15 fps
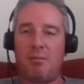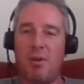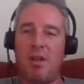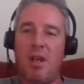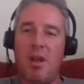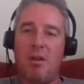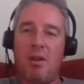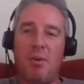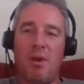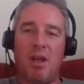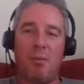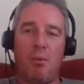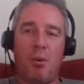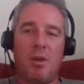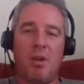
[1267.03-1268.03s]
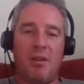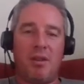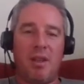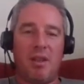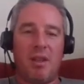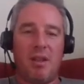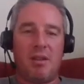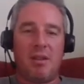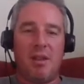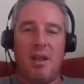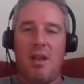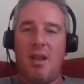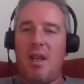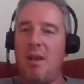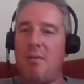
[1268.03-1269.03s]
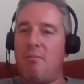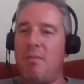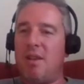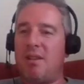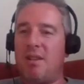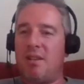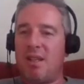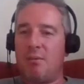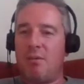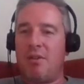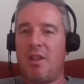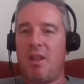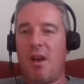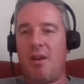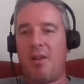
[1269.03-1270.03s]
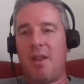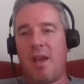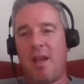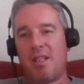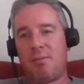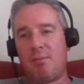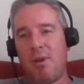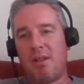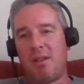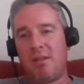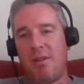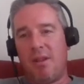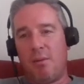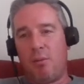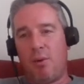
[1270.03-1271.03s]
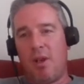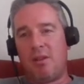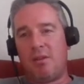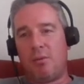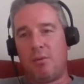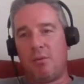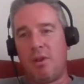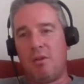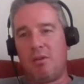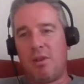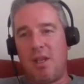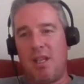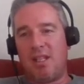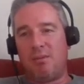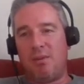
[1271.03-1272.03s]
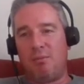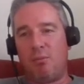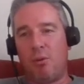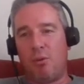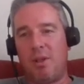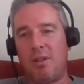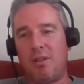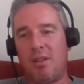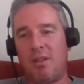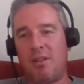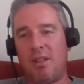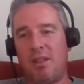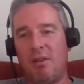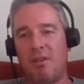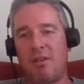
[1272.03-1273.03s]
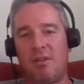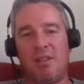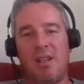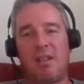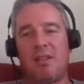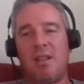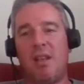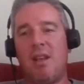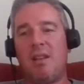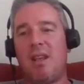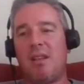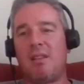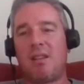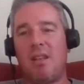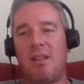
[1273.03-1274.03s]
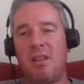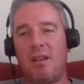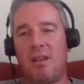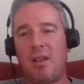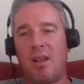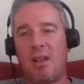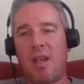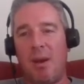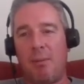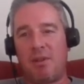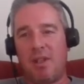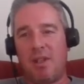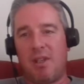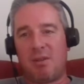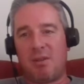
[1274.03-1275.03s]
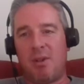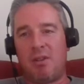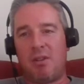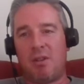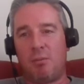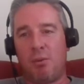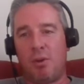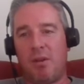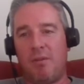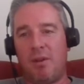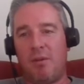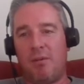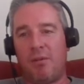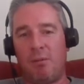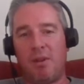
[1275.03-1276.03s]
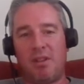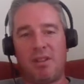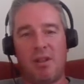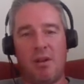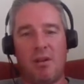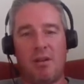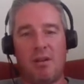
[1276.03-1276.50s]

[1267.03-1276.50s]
But the bigger point, I think, is it misses some of the other aspects of the appraisal that need to be brought into consideration. So that's taking a capital expenditure point of view from the start.